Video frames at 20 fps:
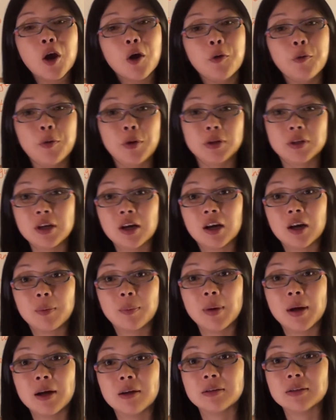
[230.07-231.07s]
We will talk
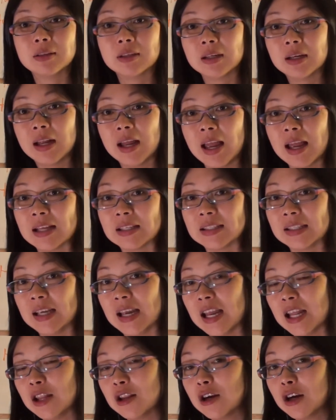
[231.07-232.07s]
about at the
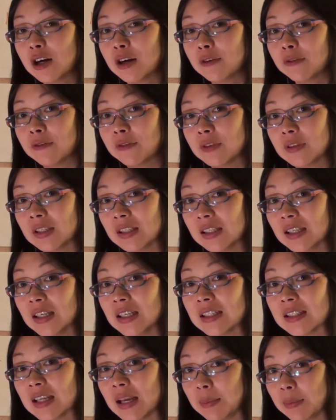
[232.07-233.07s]
end of
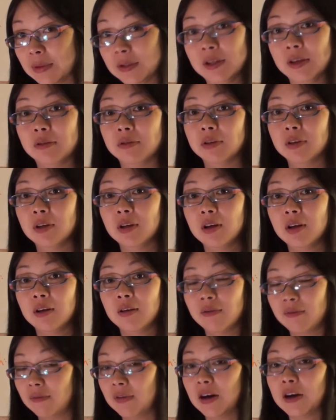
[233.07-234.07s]
today's episode.
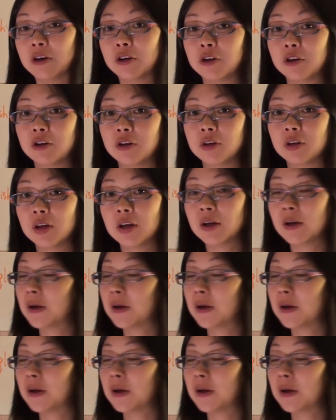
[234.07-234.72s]
Very good.